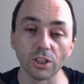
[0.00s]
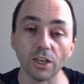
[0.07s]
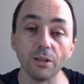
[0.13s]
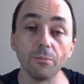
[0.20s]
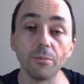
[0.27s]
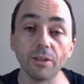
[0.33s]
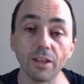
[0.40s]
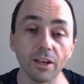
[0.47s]

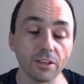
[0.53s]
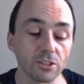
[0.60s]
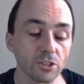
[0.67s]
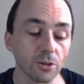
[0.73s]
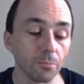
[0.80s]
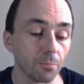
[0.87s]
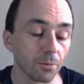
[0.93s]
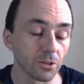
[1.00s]
eliminate
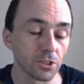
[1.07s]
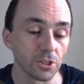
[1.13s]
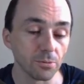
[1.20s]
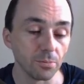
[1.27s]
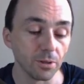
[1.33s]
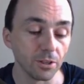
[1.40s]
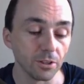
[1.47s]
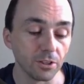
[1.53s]
some
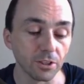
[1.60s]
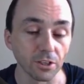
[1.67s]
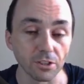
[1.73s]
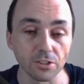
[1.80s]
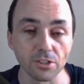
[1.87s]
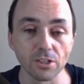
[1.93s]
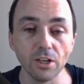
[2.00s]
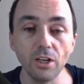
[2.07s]

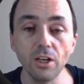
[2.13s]
possibilities.